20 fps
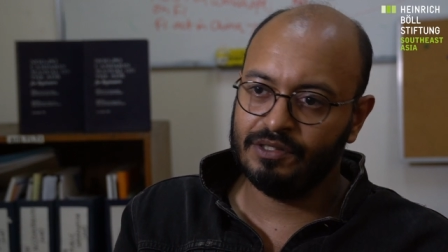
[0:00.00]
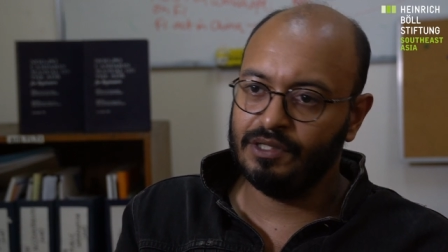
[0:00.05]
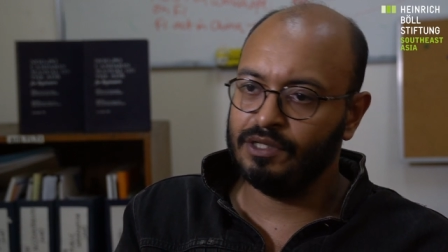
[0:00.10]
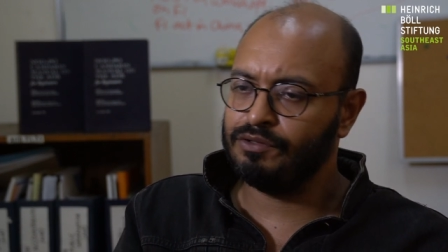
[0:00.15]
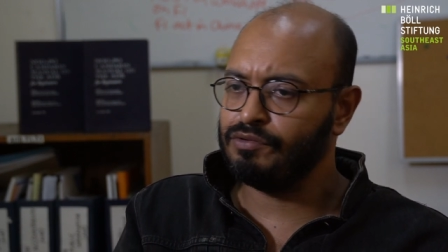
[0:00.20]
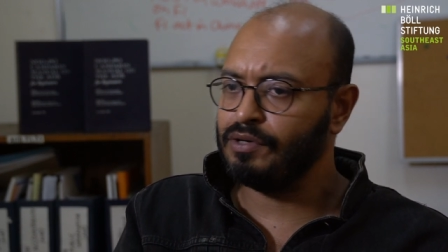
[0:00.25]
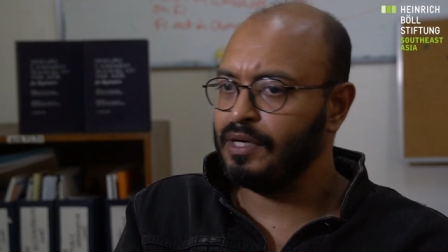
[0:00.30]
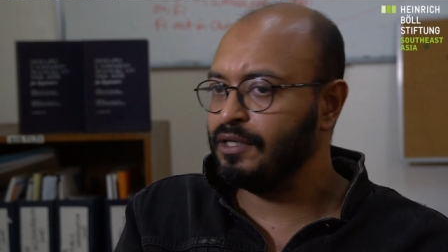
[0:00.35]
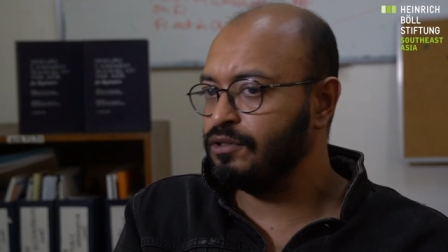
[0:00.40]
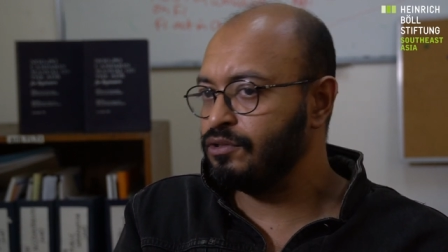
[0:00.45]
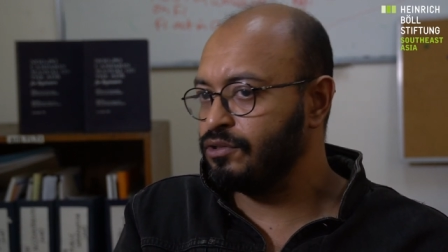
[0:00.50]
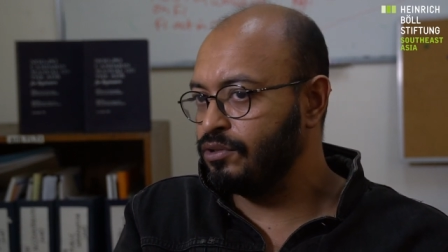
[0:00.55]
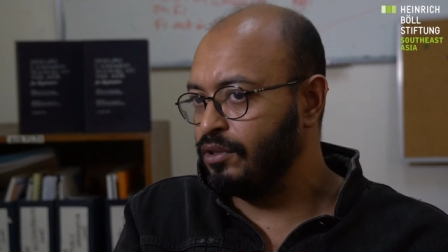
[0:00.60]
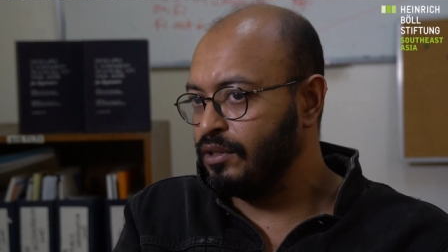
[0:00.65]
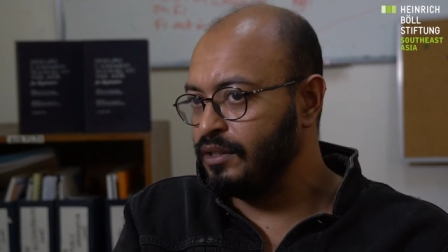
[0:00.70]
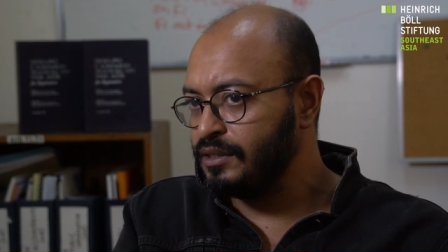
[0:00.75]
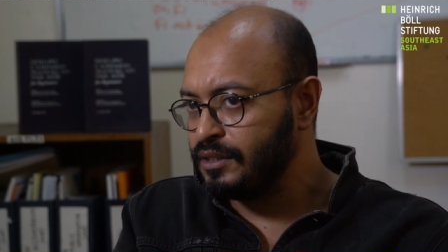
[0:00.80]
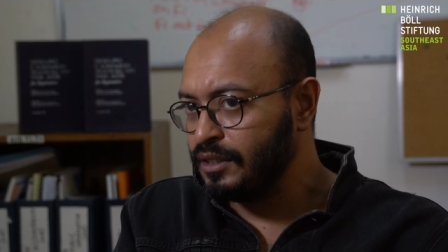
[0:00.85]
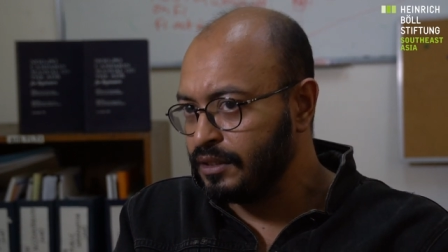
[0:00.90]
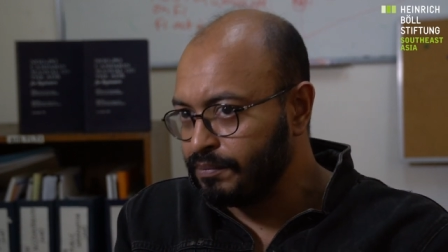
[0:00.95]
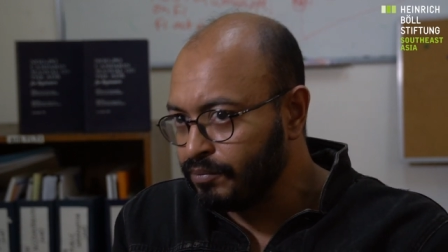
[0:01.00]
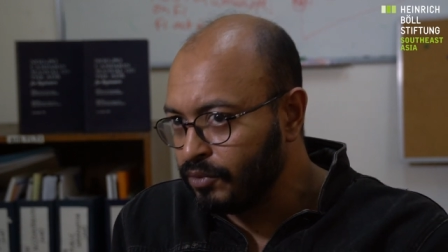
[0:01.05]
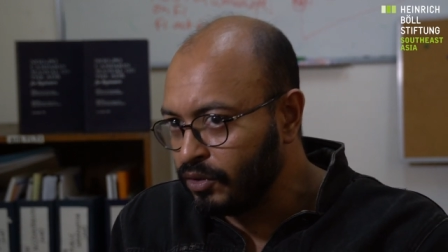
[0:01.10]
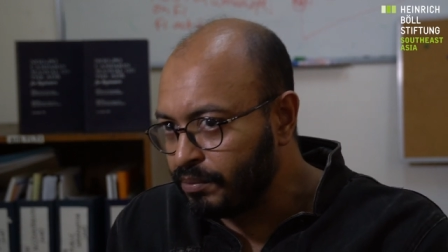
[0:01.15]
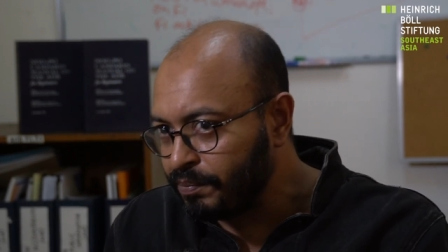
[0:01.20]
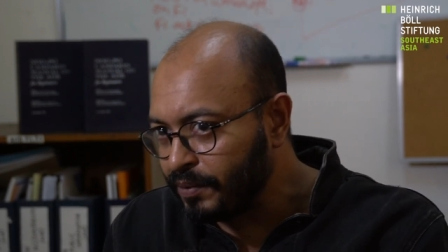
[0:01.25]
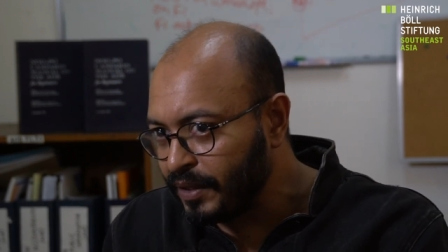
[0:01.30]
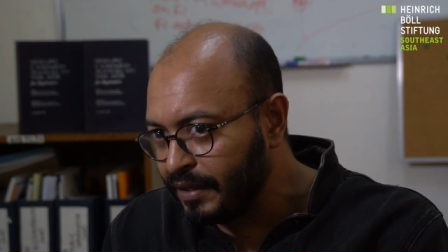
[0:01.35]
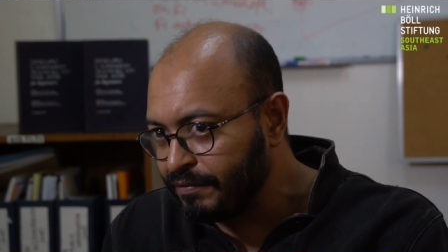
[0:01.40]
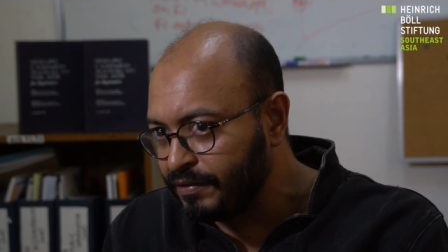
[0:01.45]
They're trying to solicit more
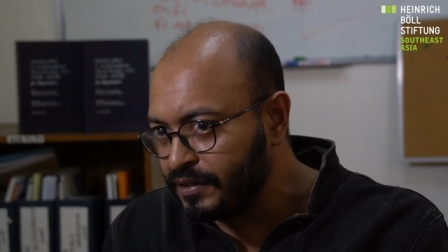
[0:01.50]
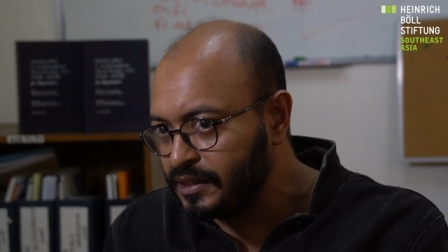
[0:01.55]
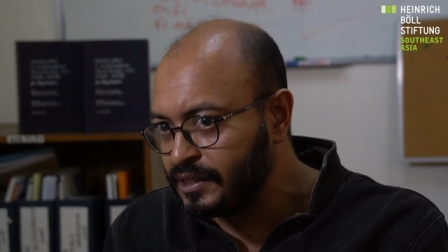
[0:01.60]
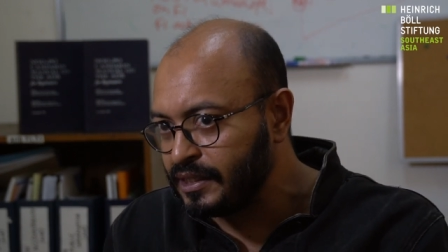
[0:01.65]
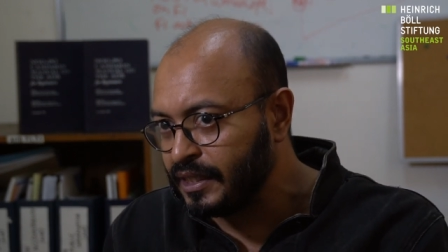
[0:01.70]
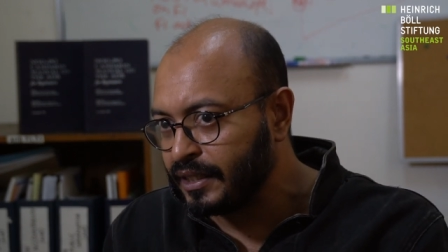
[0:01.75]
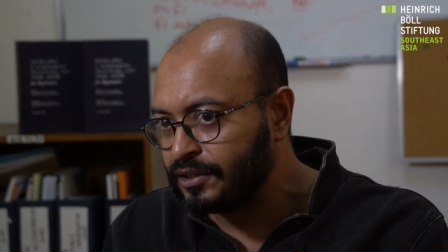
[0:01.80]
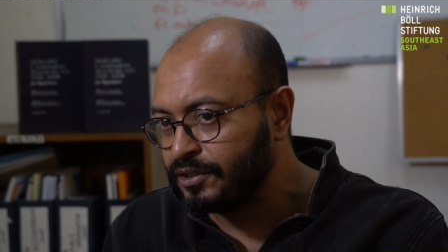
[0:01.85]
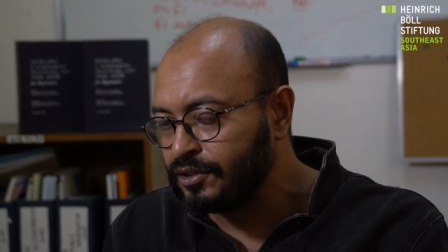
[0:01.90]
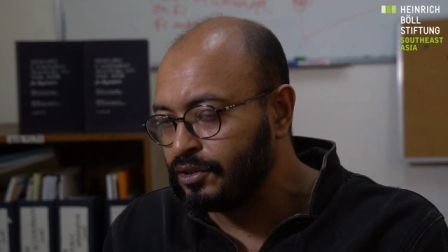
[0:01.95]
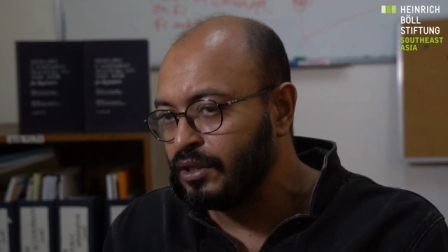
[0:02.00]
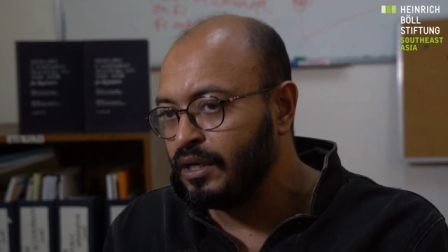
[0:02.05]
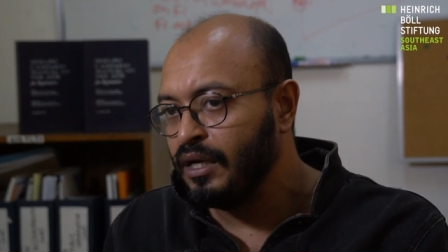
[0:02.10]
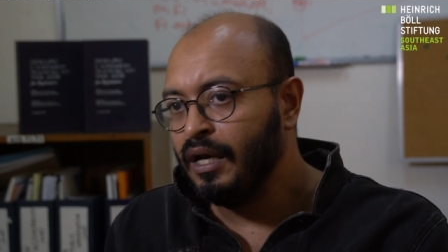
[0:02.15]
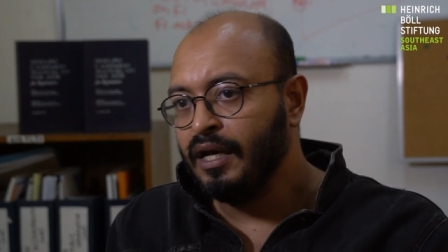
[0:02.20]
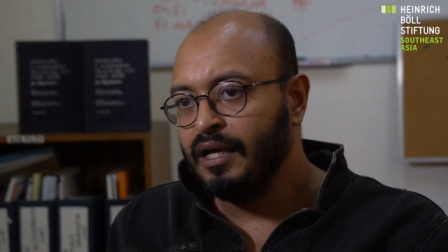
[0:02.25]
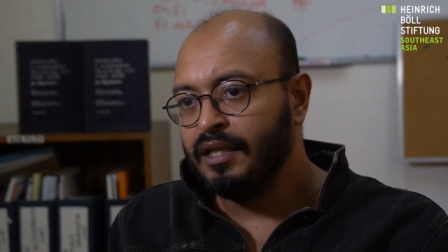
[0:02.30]
private sector.